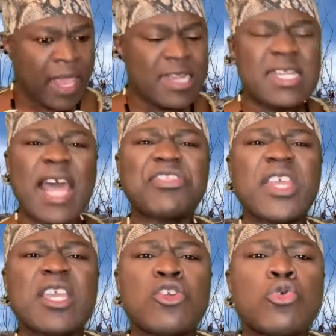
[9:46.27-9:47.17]

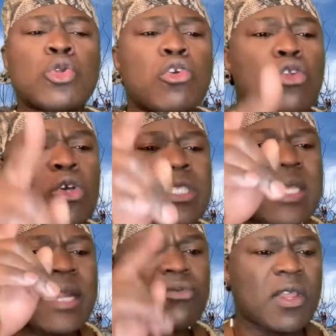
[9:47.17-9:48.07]
Nothing could cross
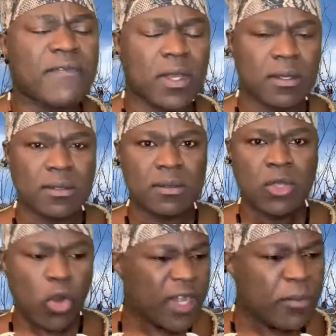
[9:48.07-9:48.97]
that river.
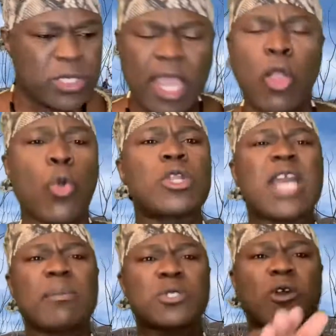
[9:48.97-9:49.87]
Orebonyang would
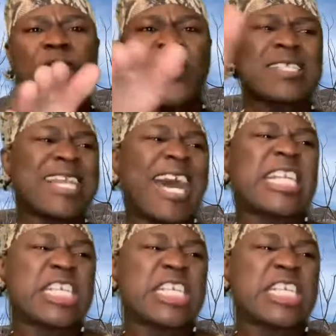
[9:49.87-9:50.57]
come so fast and